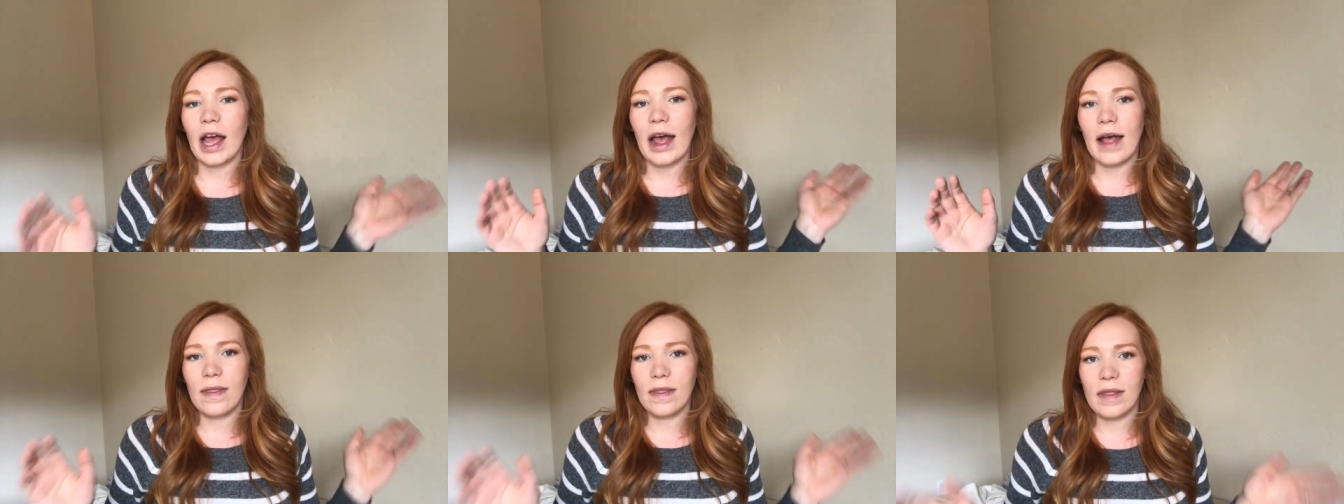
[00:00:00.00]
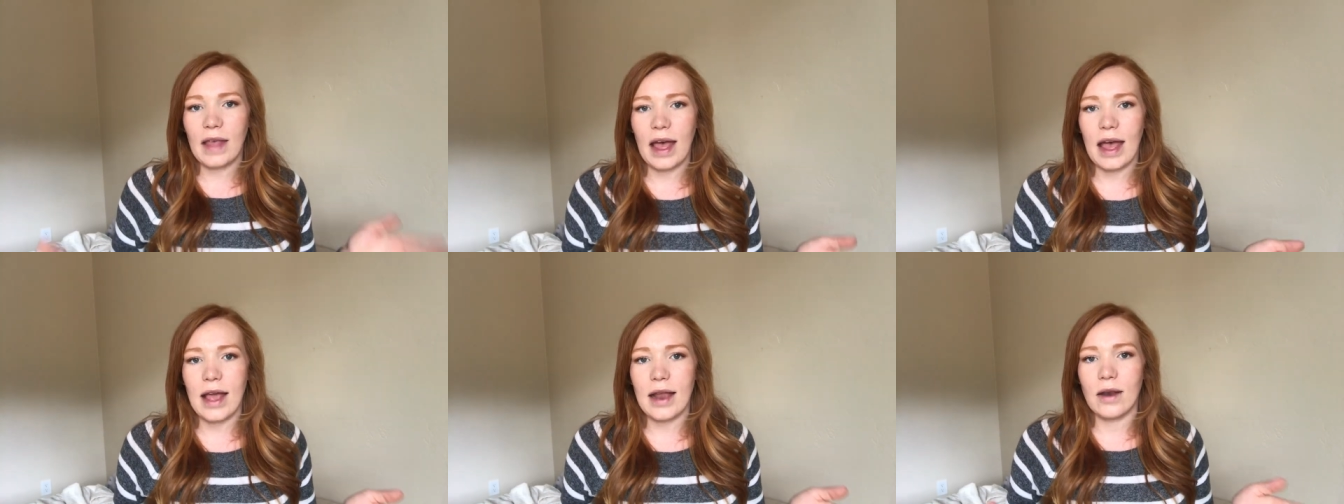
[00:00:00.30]
and
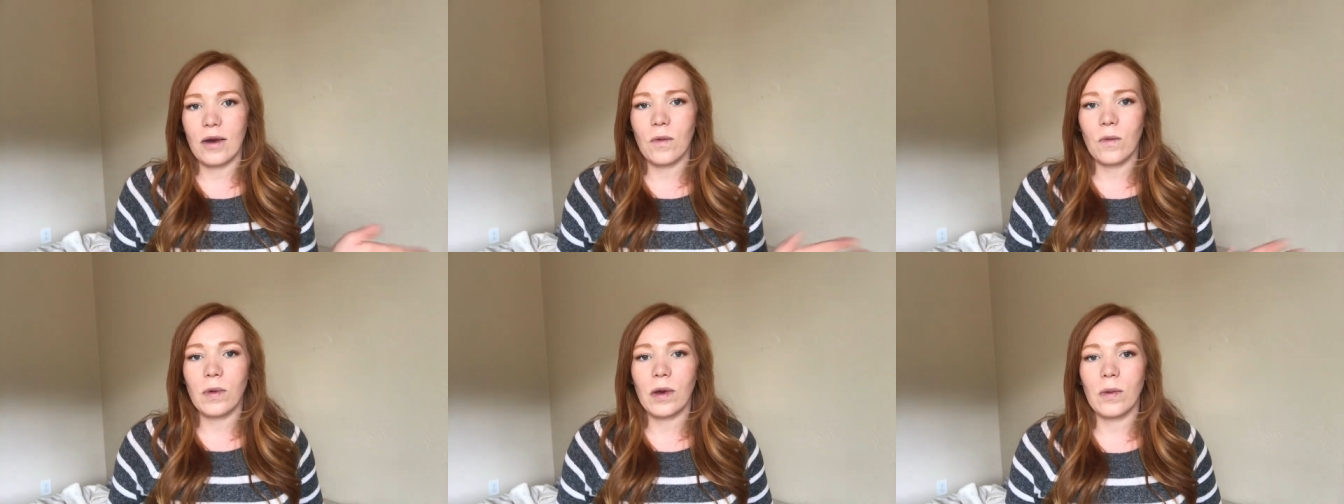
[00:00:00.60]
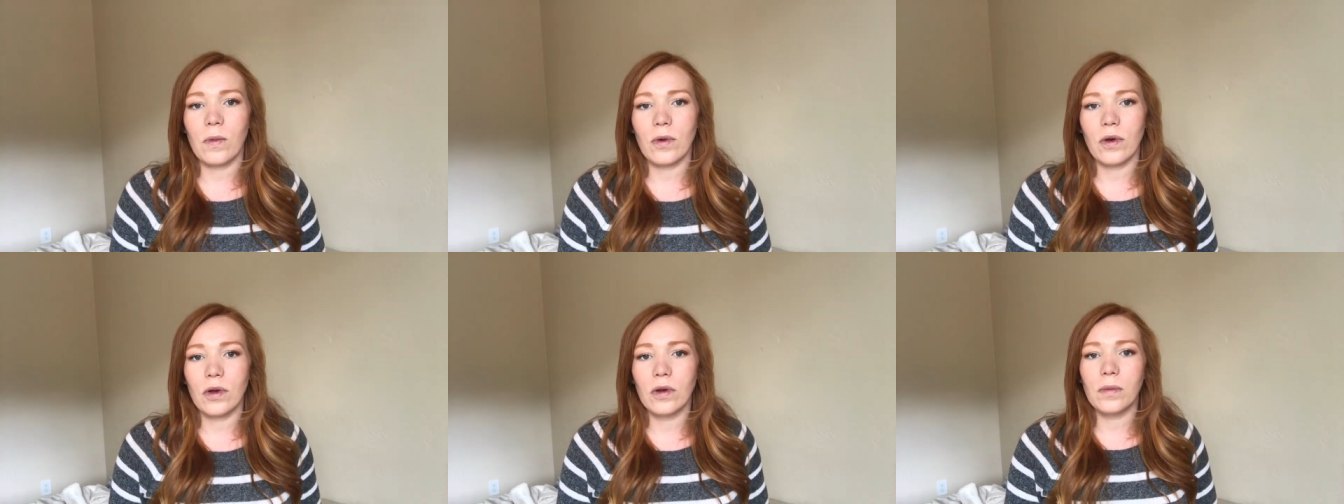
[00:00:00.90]
then we
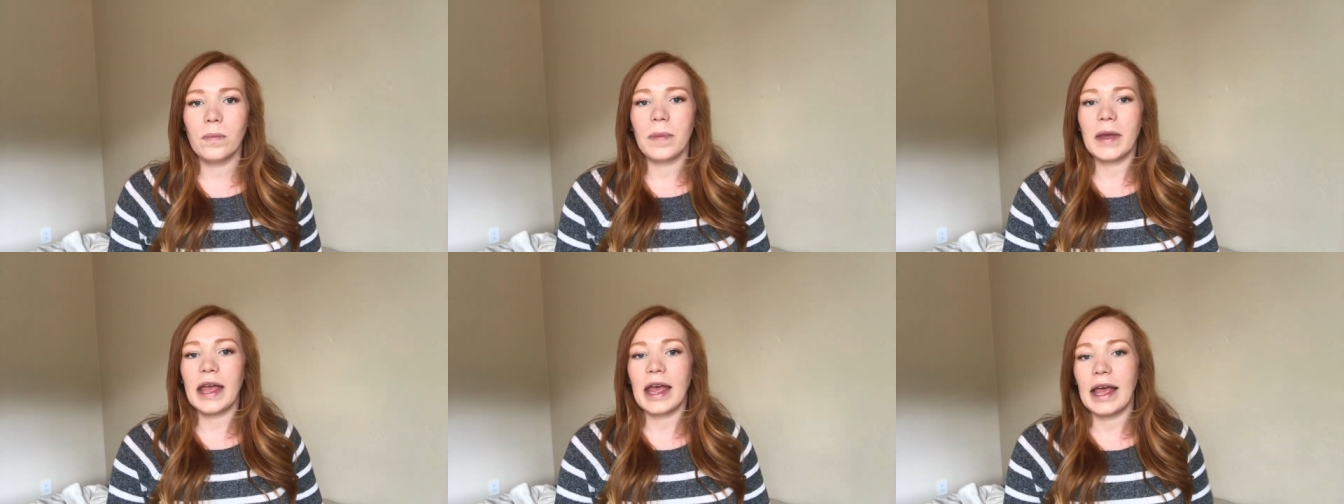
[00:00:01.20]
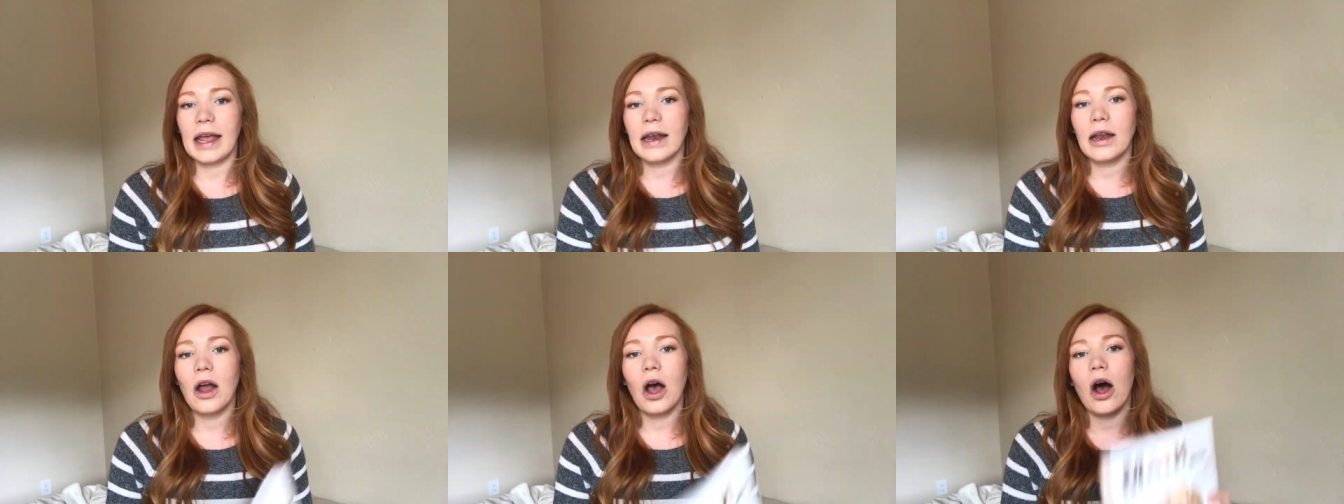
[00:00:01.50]
will
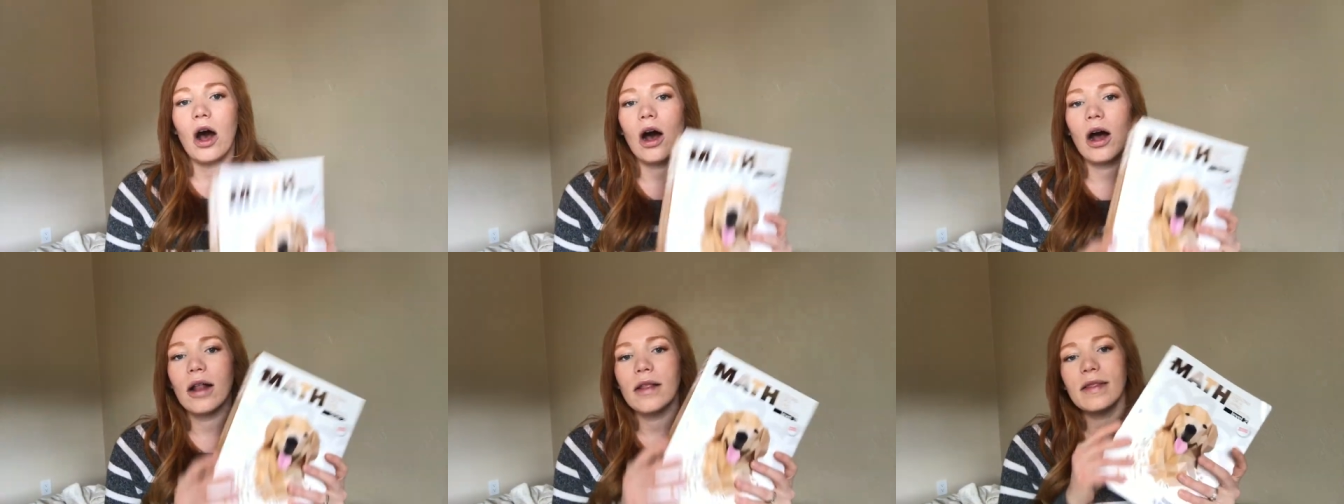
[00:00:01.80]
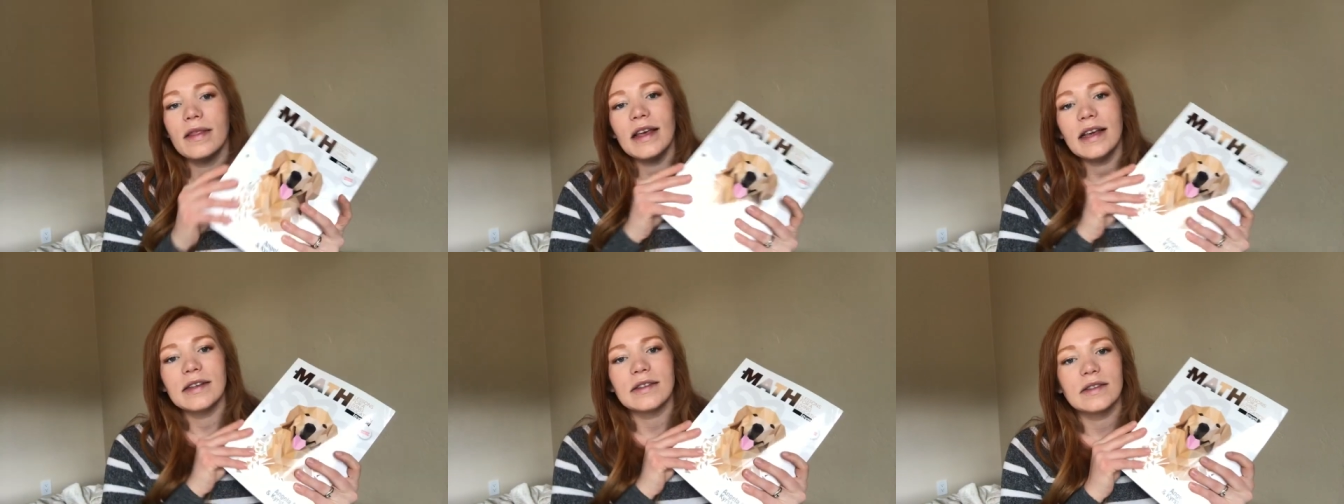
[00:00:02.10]
begin on
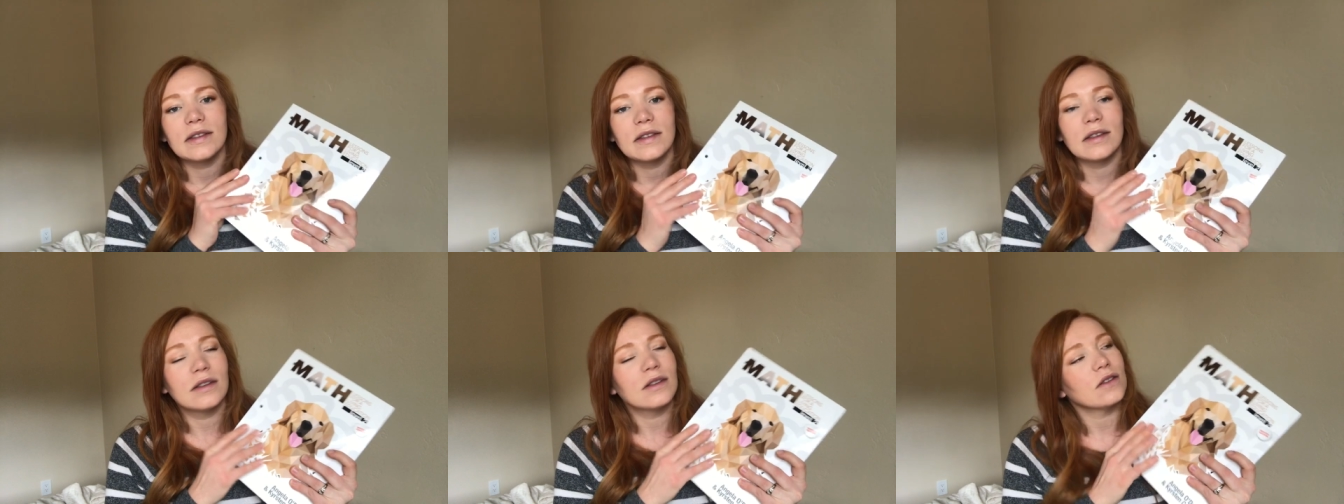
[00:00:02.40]
this.